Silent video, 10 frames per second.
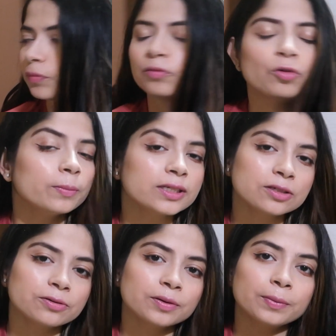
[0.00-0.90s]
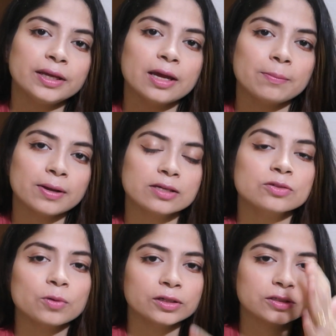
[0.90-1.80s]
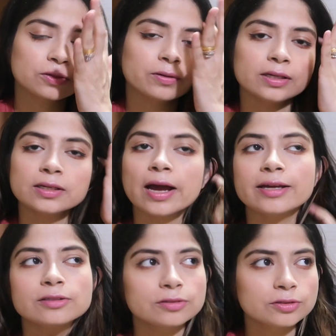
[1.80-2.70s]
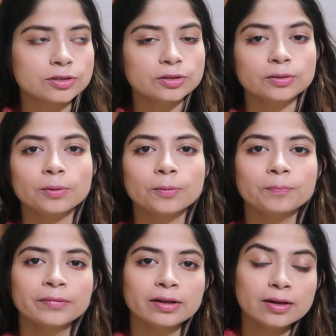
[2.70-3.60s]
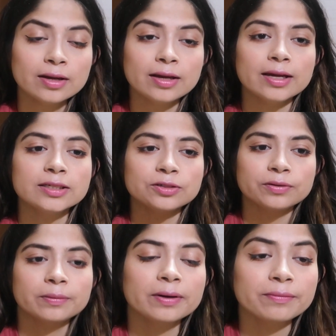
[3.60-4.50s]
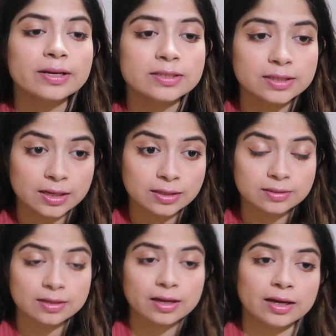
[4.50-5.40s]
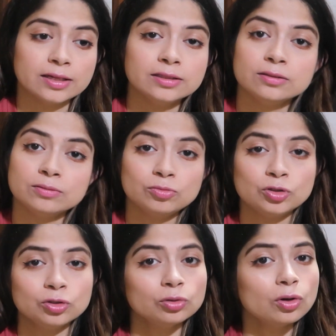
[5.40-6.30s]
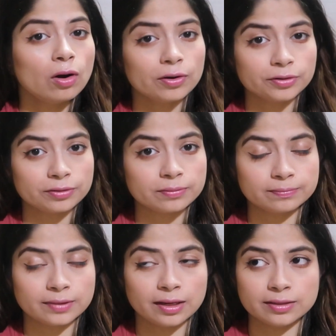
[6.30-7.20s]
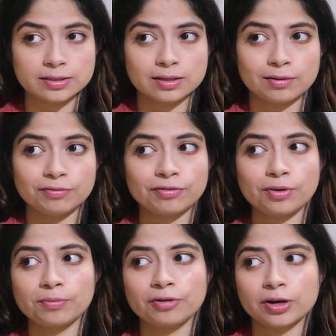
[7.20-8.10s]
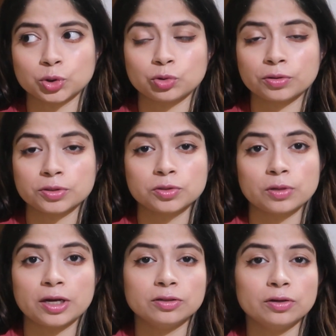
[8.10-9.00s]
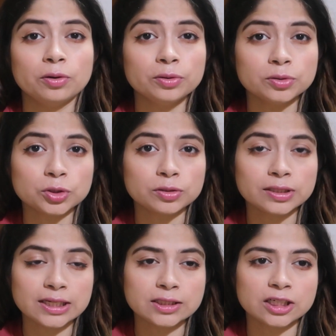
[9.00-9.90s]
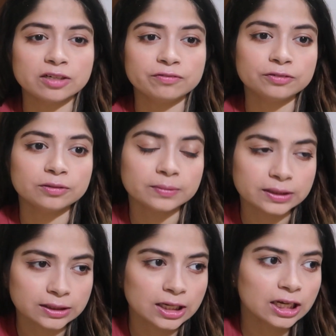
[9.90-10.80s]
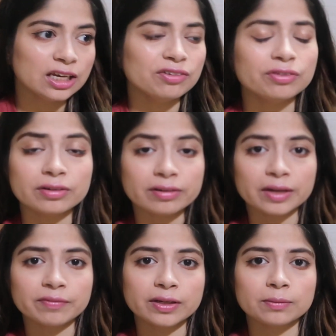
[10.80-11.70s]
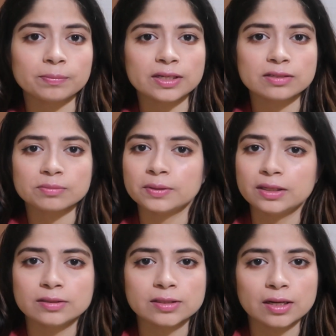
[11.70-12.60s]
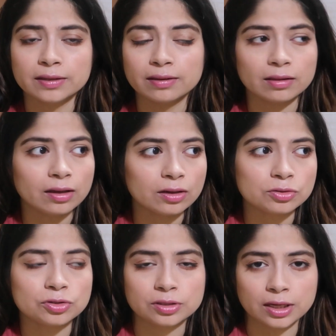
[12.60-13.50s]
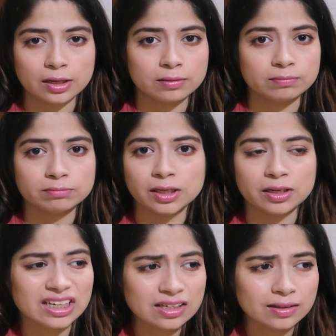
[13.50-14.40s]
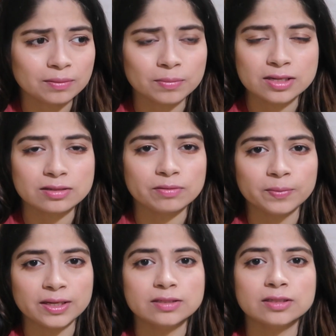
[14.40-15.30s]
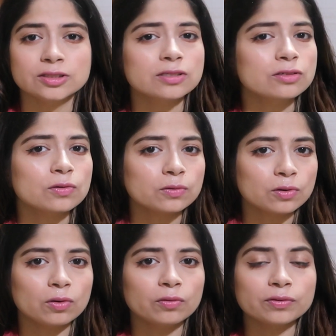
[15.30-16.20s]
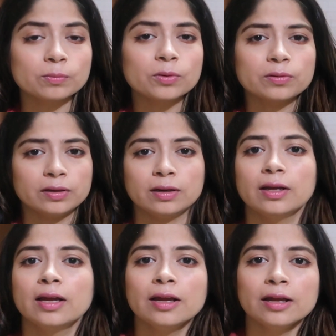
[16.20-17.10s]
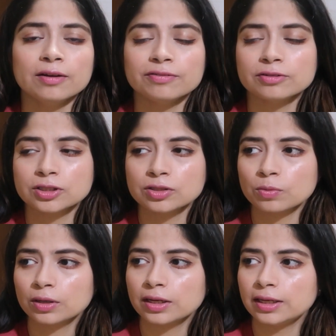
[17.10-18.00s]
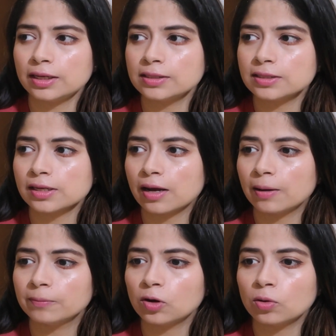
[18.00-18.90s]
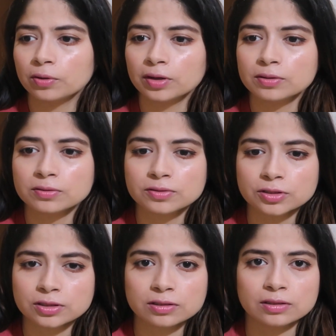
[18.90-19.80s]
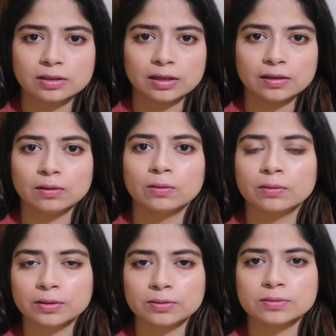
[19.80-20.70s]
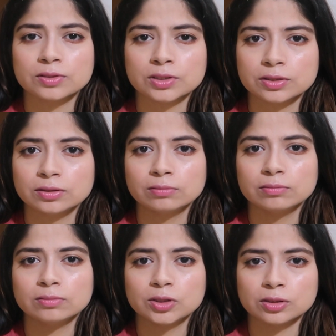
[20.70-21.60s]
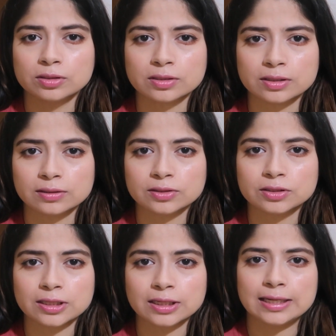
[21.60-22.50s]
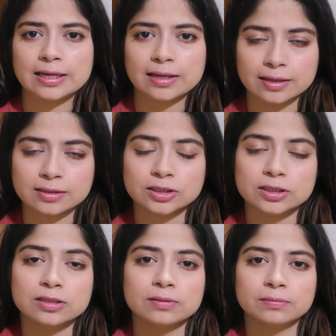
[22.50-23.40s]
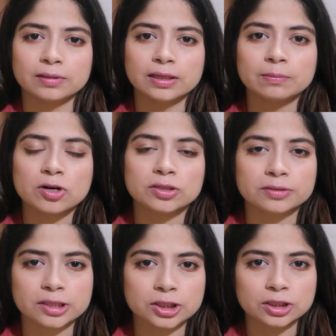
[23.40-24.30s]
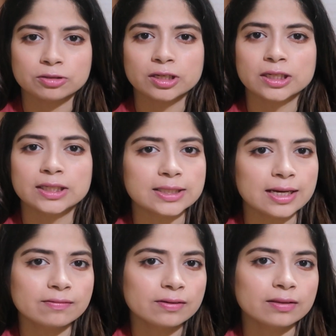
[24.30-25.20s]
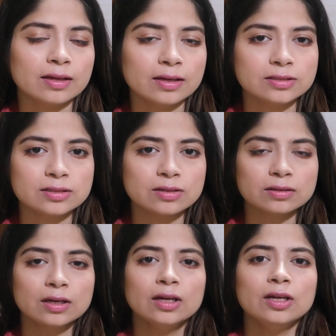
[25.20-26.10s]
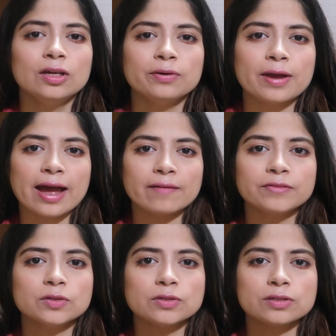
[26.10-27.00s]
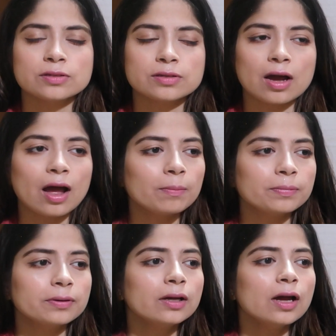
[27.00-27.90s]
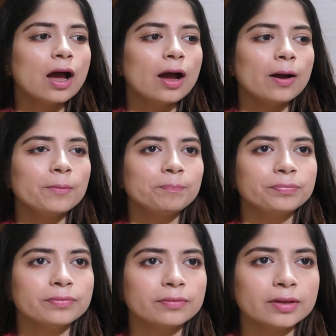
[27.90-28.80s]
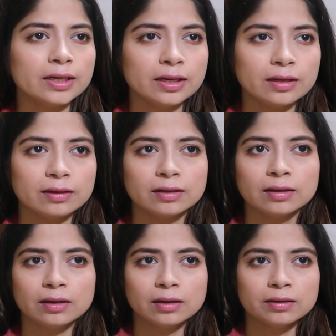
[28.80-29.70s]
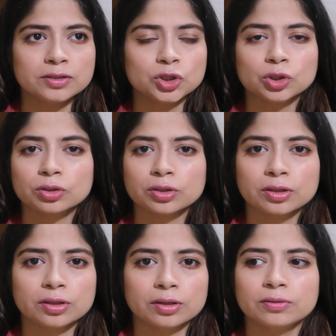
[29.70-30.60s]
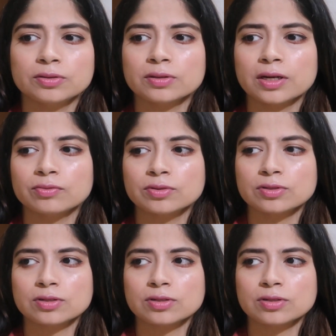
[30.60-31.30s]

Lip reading: women during PMS wants to eat. I do too. And during my rest days, I do order stuff from restaurants. I know you shouldn't eat junk food, but if you're craving a piece of pizza, I think you should get like eat that piece of pizza. Just don't go overboard. If you just want to eat Oreos, just eat the Oreos and just eat it. Just in moderation, you can eat everything. It's not, you have to stop eating sugar. You don't have to